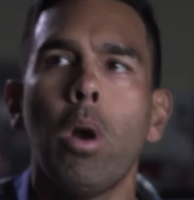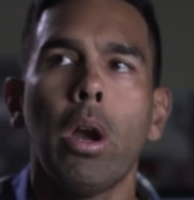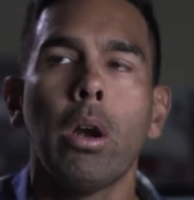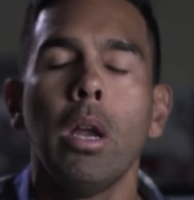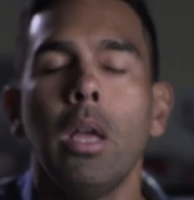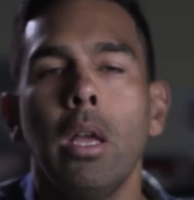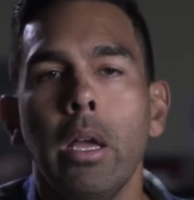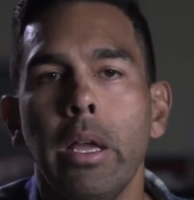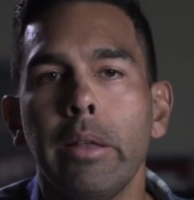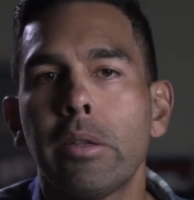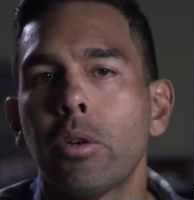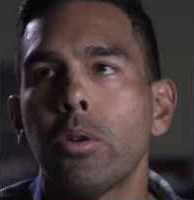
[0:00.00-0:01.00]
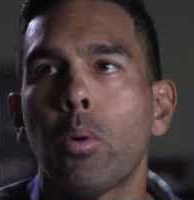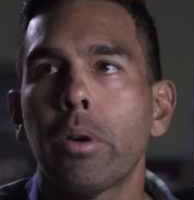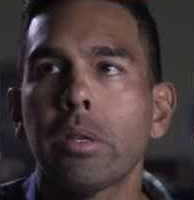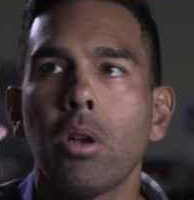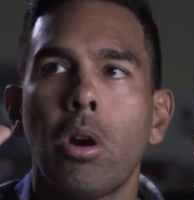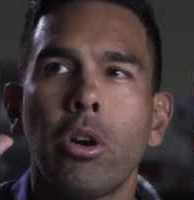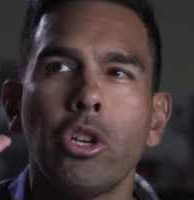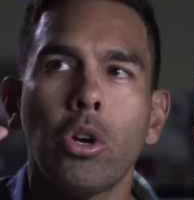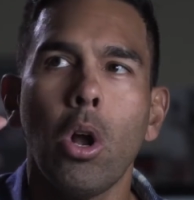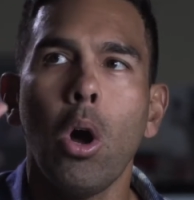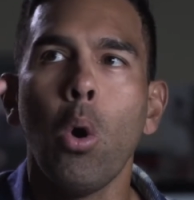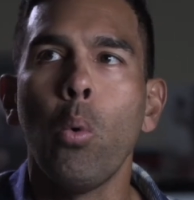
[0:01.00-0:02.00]
where it's your north star and
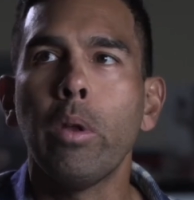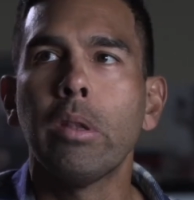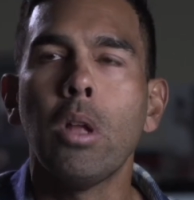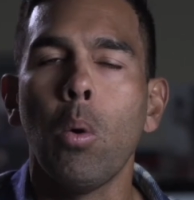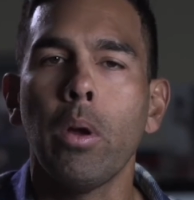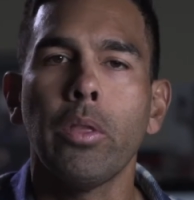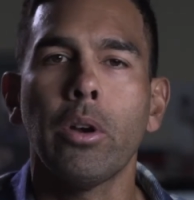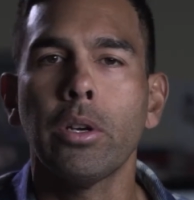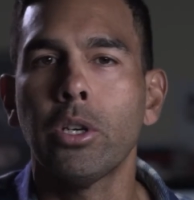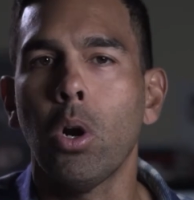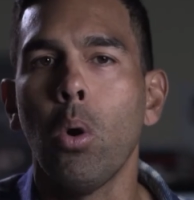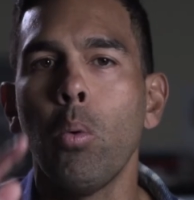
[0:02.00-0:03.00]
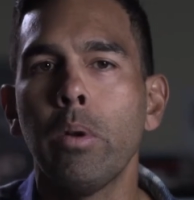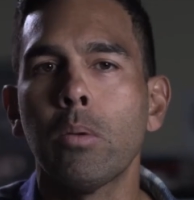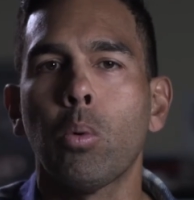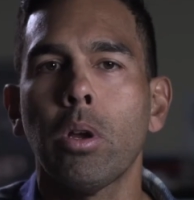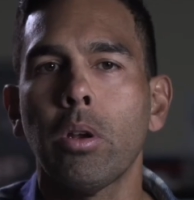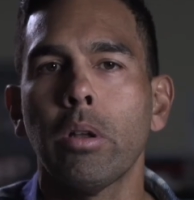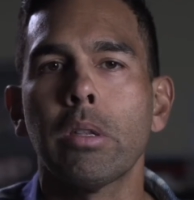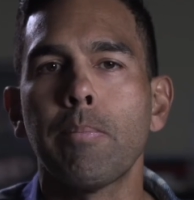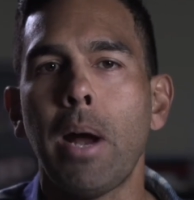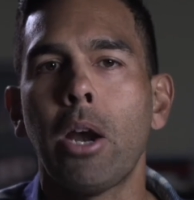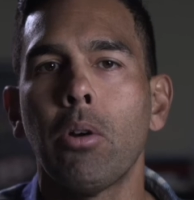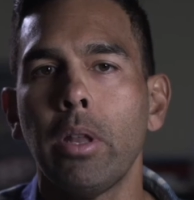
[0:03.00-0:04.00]
you're always going there and you're always working on
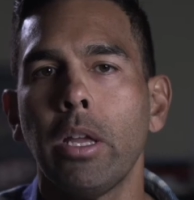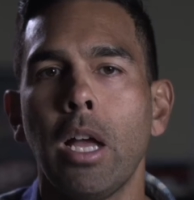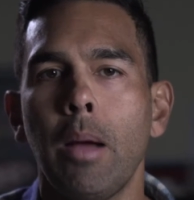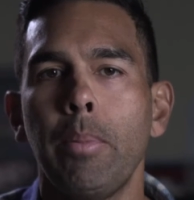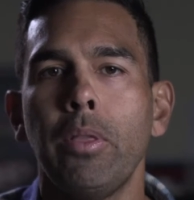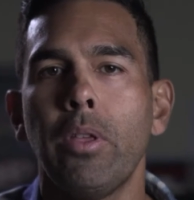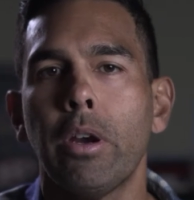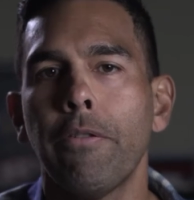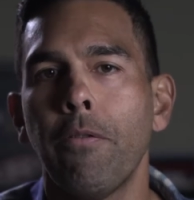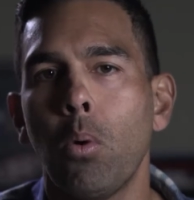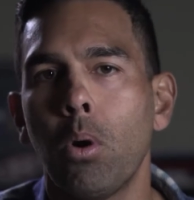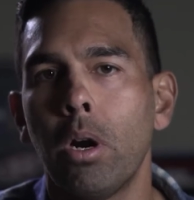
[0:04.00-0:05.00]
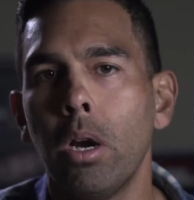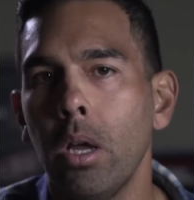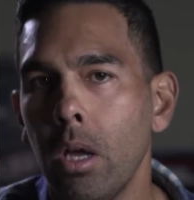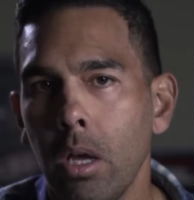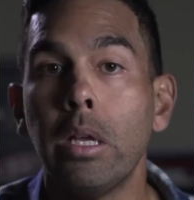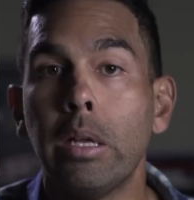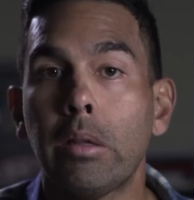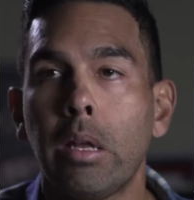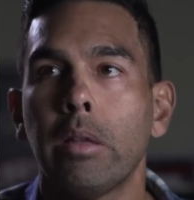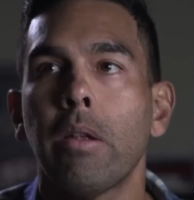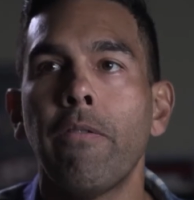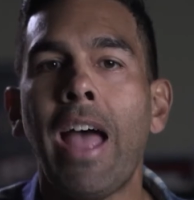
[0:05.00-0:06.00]
spiraling up and therefore it's
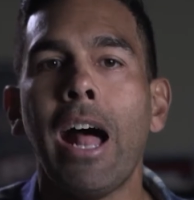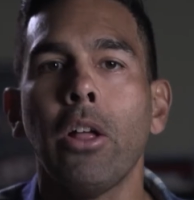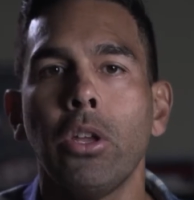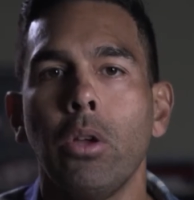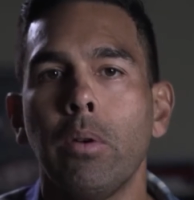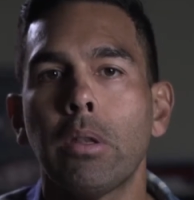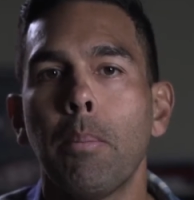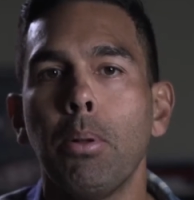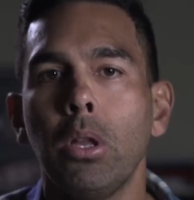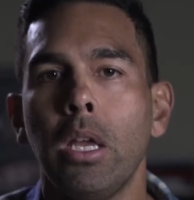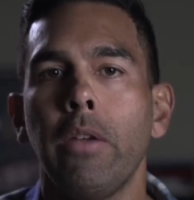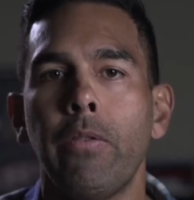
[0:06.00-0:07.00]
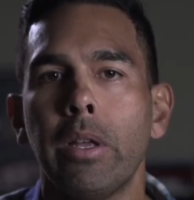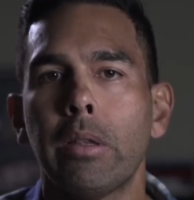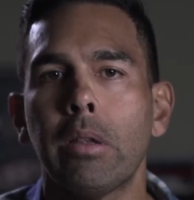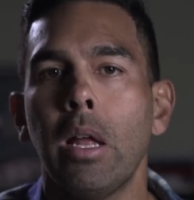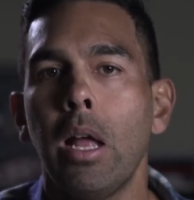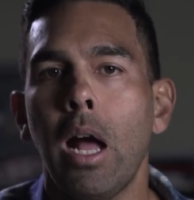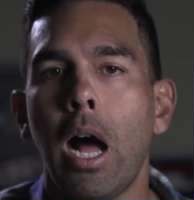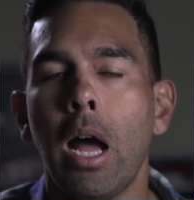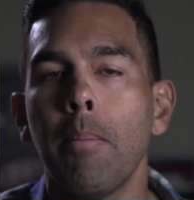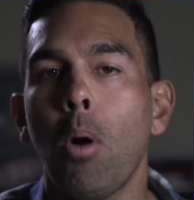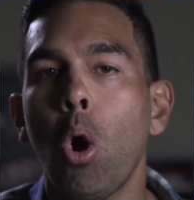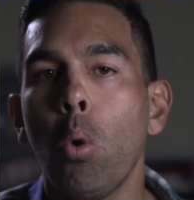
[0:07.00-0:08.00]
it's a value it's a belief it's
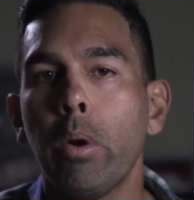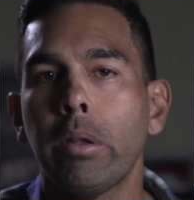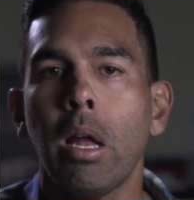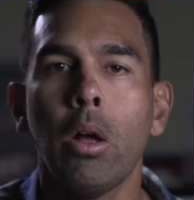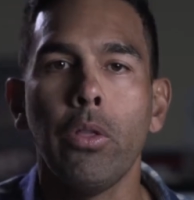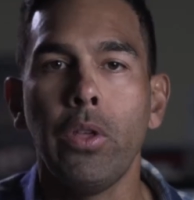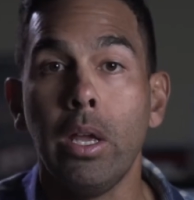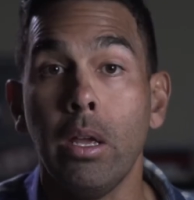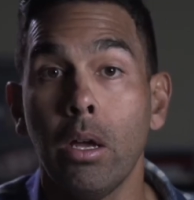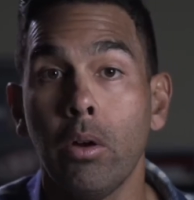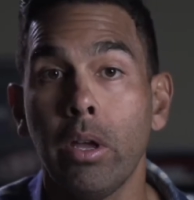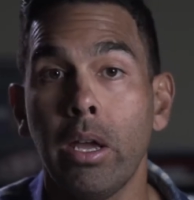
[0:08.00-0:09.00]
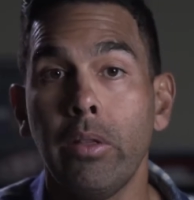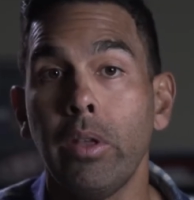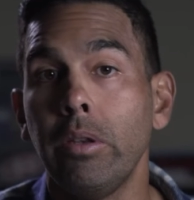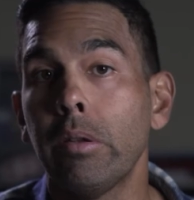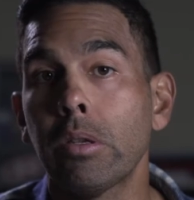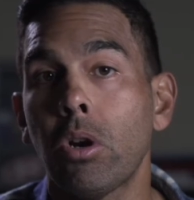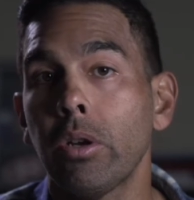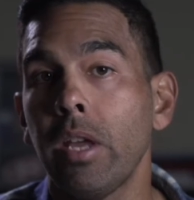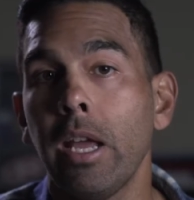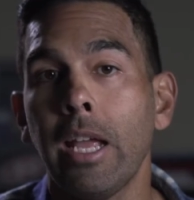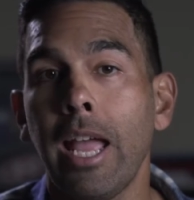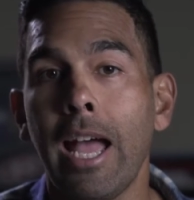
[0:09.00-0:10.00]
i'm always healthy okay and then you start
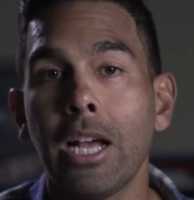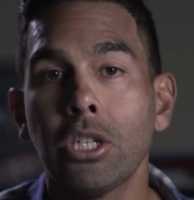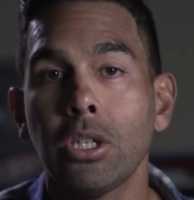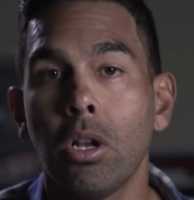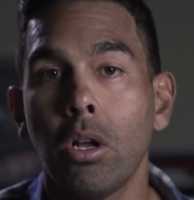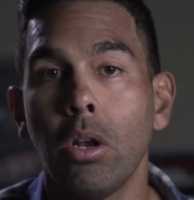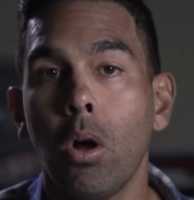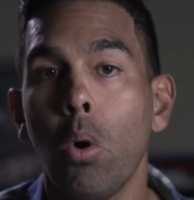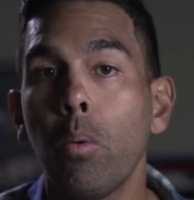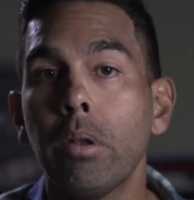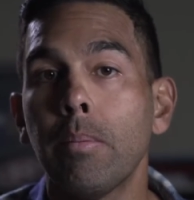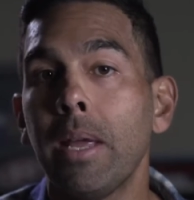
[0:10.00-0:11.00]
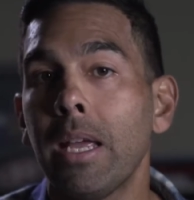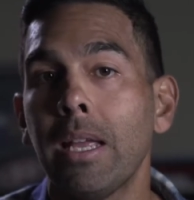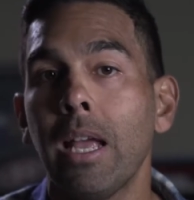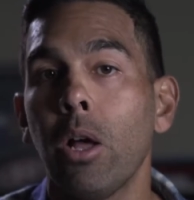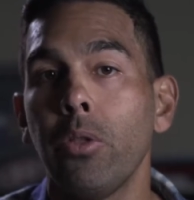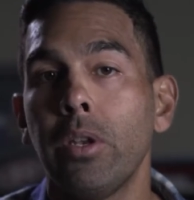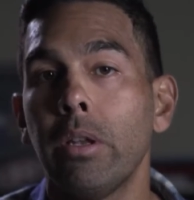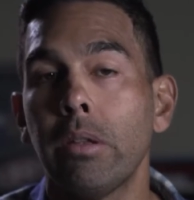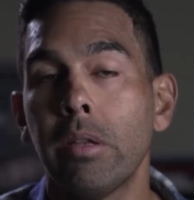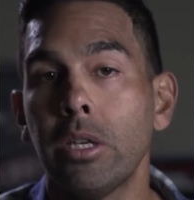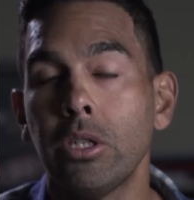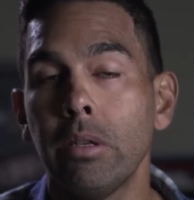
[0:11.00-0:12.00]
taking action on always making healthy
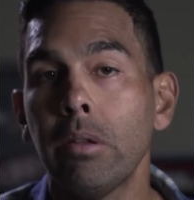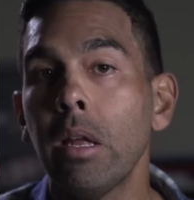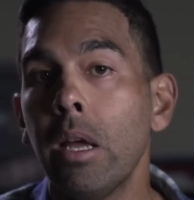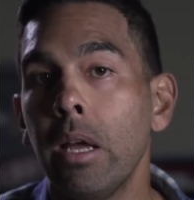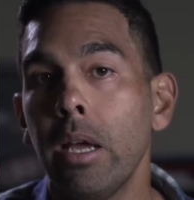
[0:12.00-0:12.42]
decisions